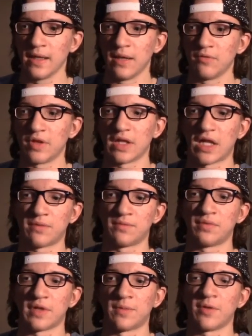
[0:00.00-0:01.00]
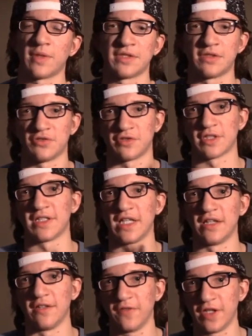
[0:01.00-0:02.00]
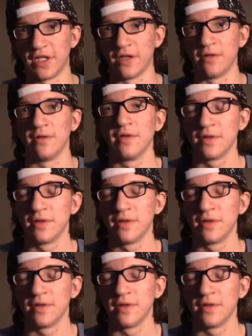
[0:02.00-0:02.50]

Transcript: but I'll, I'll put my socials at the end of the video,